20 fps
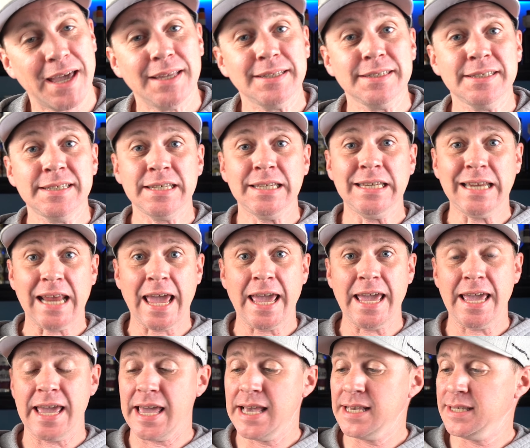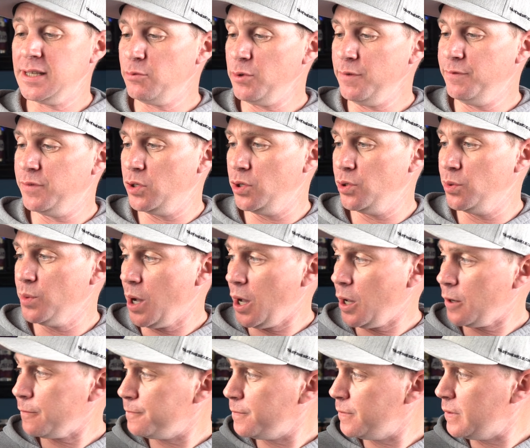and today is a review
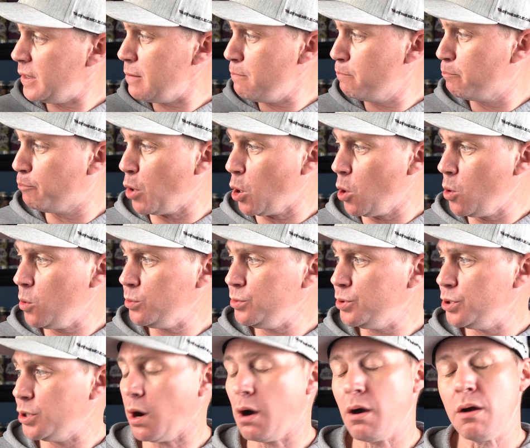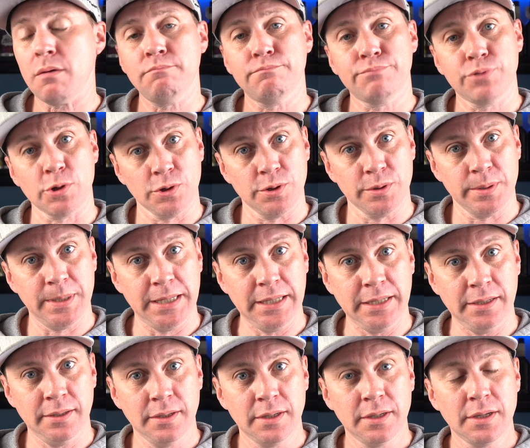of the Boneyard
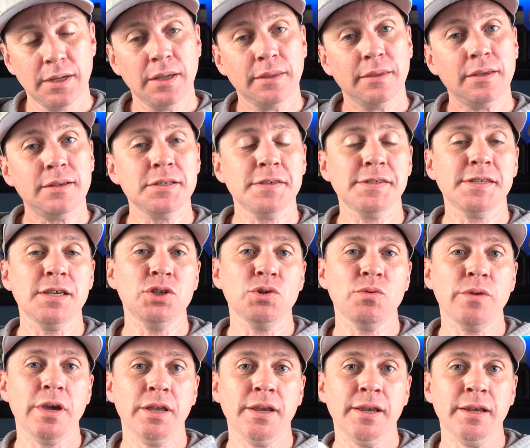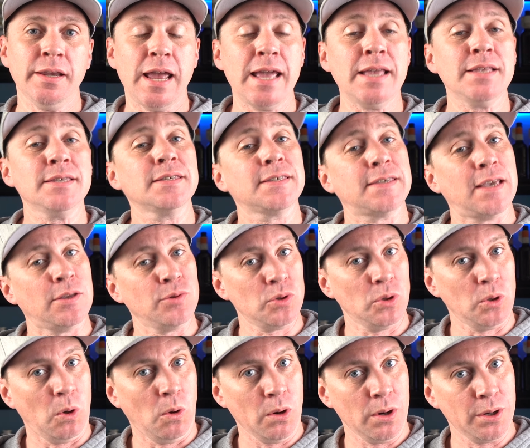Brewery that is situated in
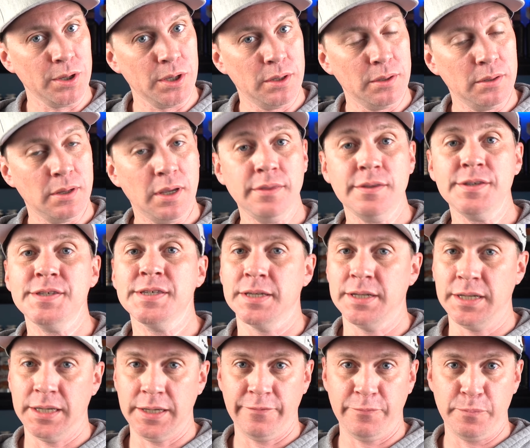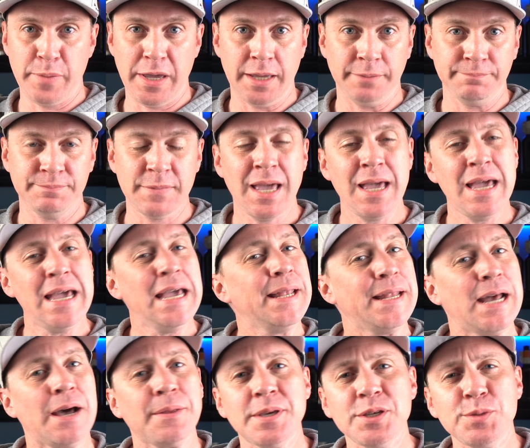Central Oregon in the city of Bend.
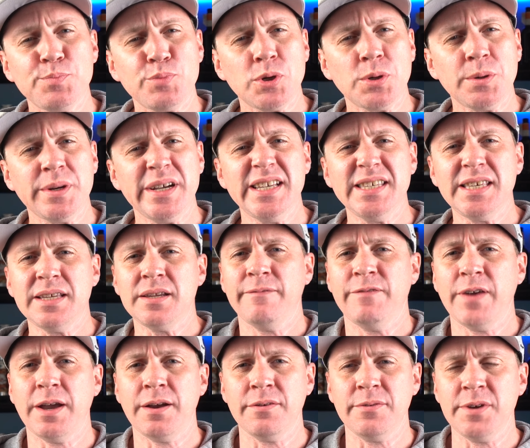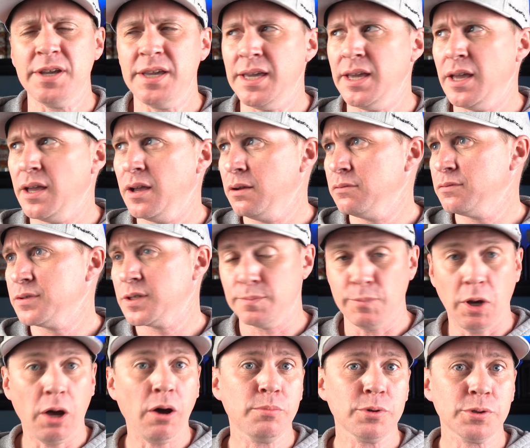Now this brewery is in a very
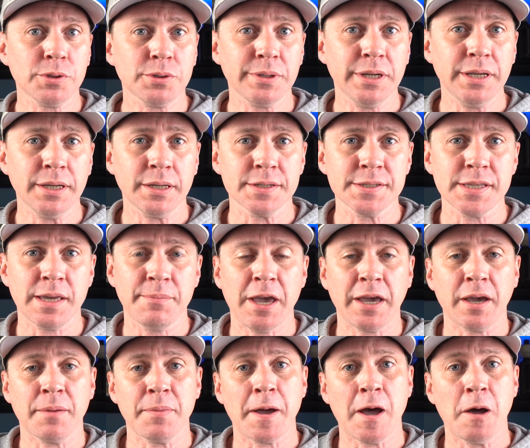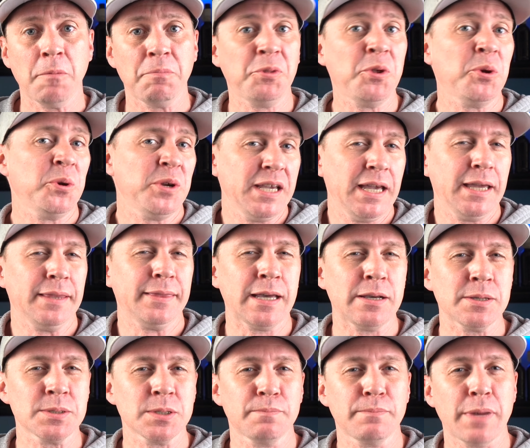small brewery because they make about
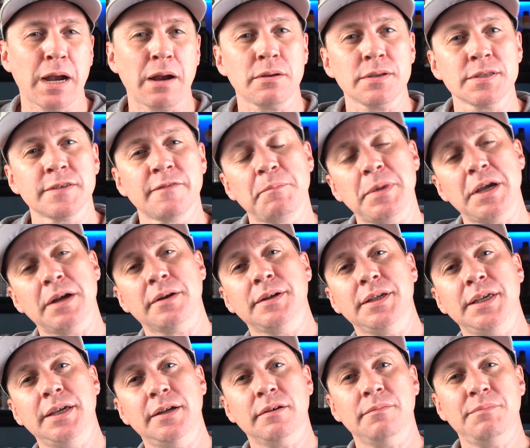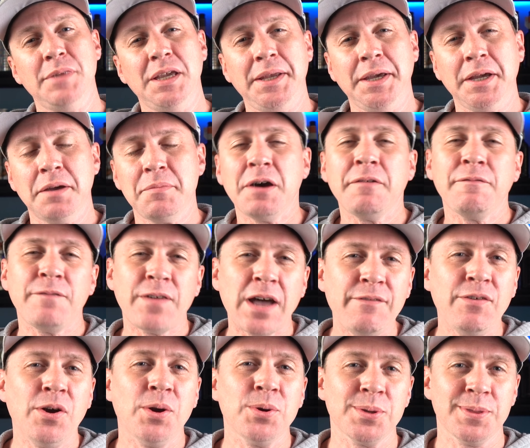38,000 barrels of beer a year, meaning about
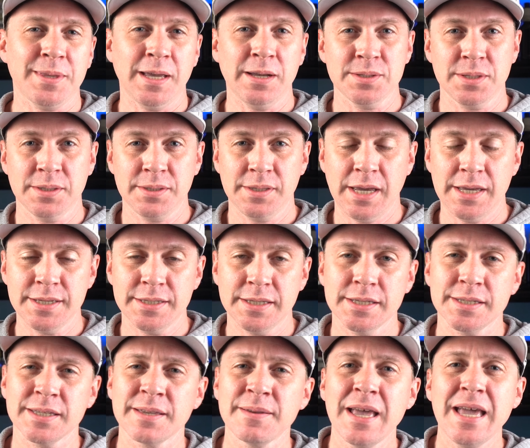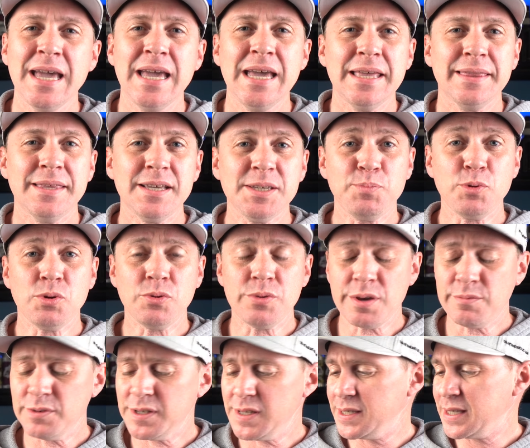500,000 cases. This
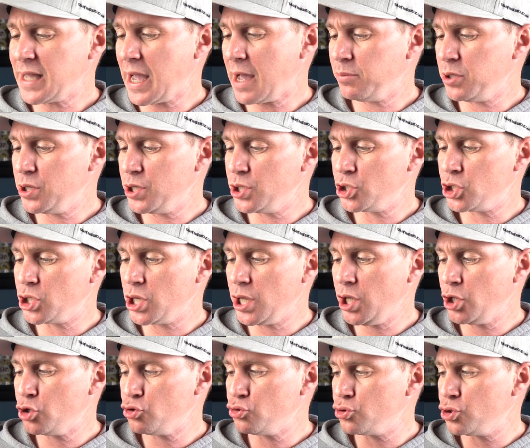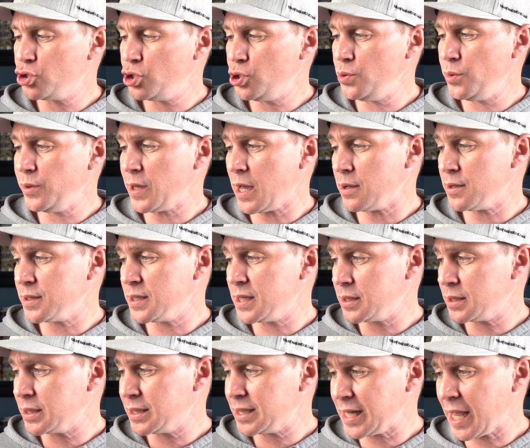brewery was established in
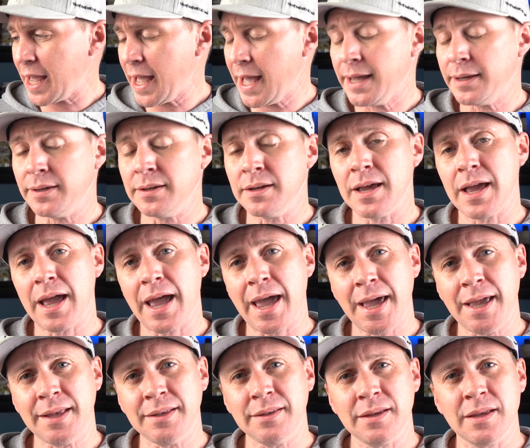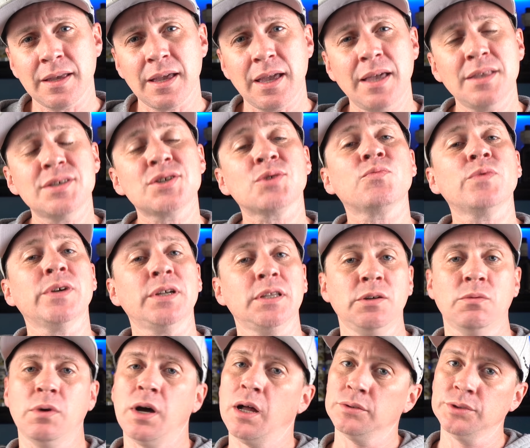2010 and it's really
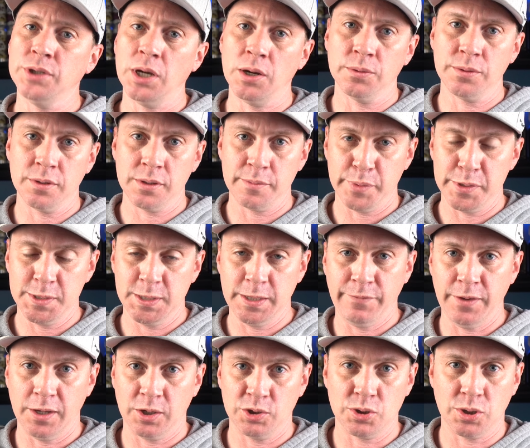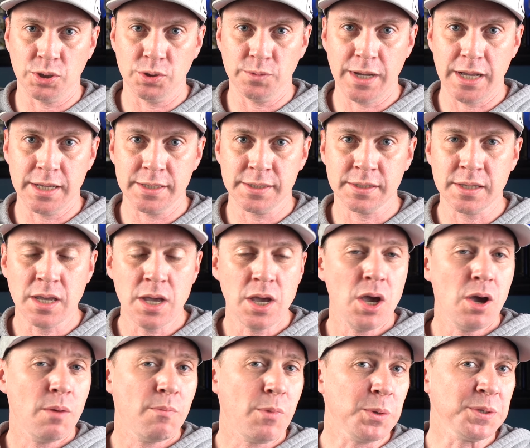well known in the Pacific Northwest,
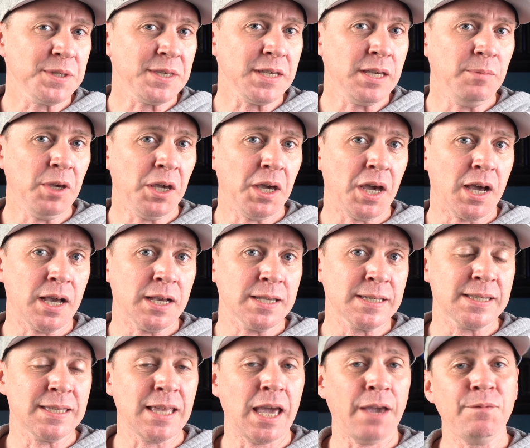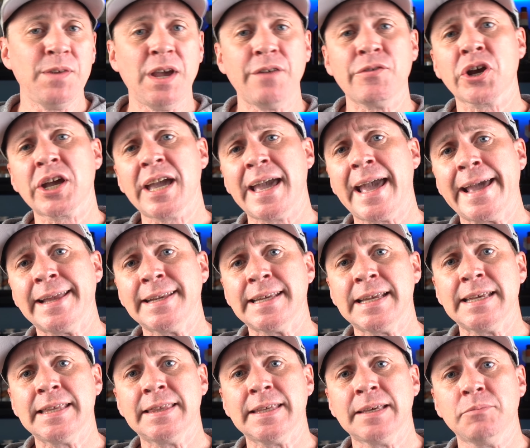mostly because they've never canned
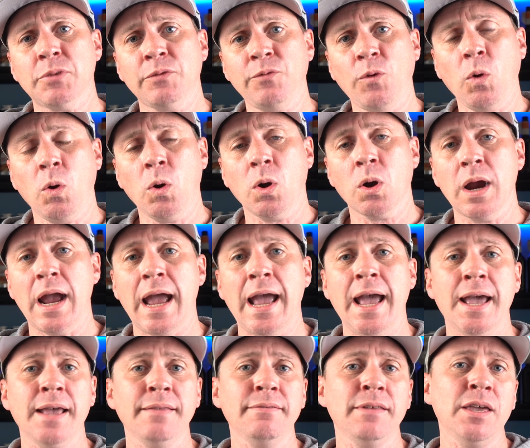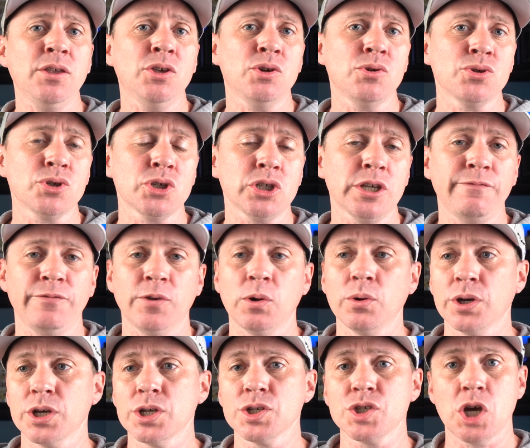anything before and they usually
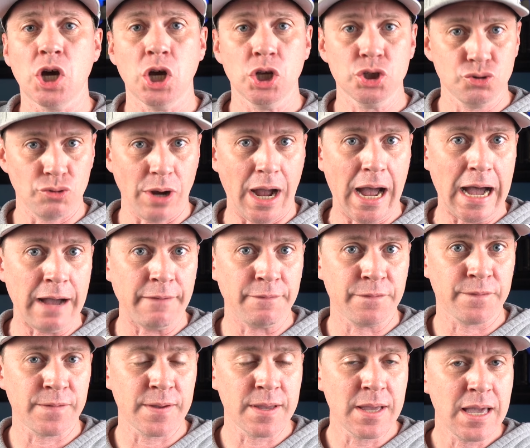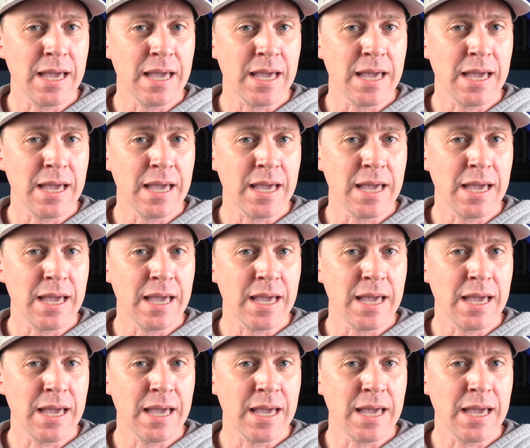focus on draft.